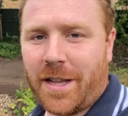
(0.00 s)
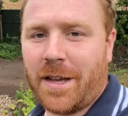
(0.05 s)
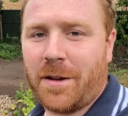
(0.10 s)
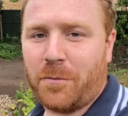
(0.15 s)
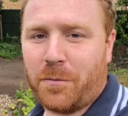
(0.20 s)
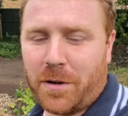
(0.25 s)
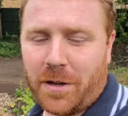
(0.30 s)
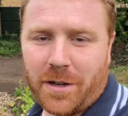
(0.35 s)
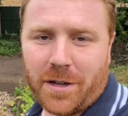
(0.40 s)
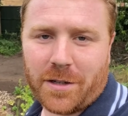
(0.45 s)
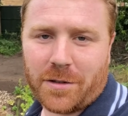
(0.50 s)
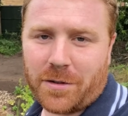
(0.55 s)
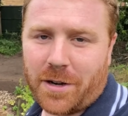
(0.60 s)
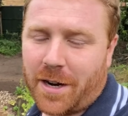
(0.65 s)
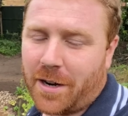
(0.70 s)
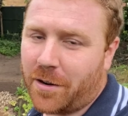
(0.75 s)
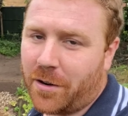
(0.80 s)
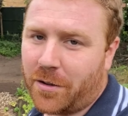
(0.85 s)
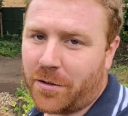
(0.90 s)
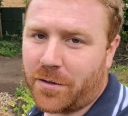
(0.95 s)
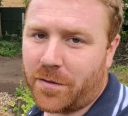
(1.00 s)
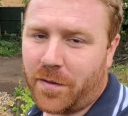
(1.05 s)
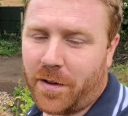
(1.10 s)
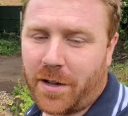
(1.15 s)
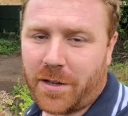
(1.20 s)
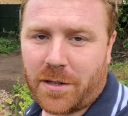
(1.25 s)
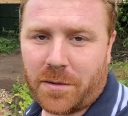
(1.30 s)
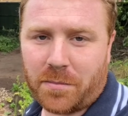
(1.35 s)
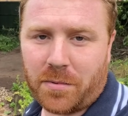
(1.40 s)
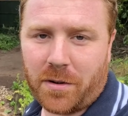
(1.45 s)
It will attract lots of
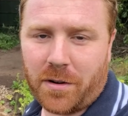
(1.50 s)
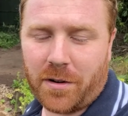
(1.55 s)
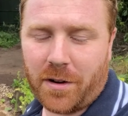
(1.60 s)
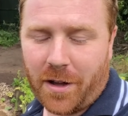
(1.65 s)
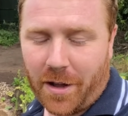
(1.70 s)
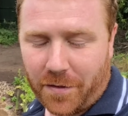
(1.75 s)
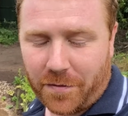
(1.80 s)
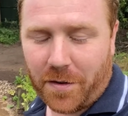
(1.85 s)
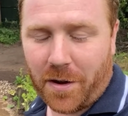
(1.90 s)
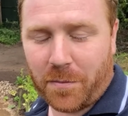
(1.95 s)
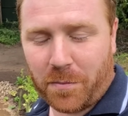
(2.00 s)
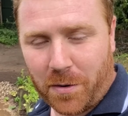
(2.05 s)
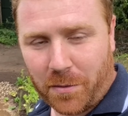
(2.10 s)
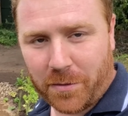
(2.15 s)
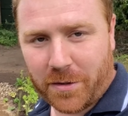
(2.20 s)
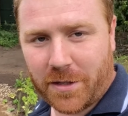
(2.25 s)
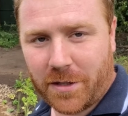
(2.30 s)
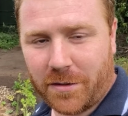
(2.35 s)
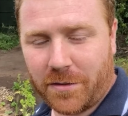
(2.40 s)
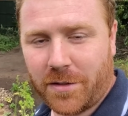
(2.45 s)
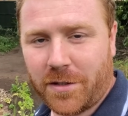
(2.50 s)
life, I promise you.